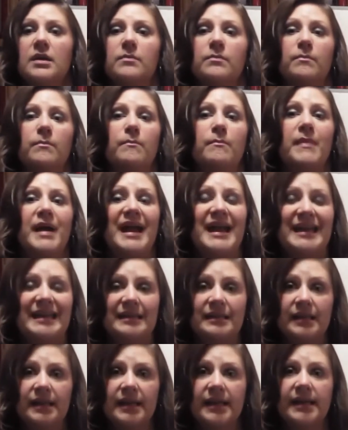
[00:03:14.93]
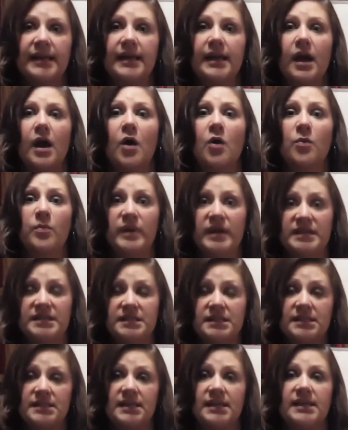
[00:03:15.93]
mainly
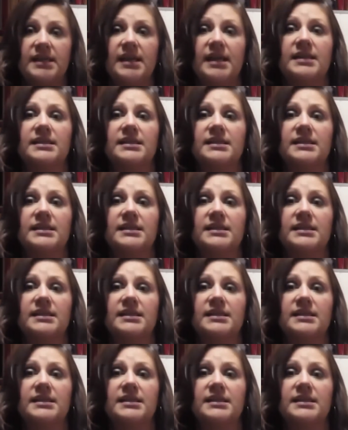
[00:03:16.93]
obesity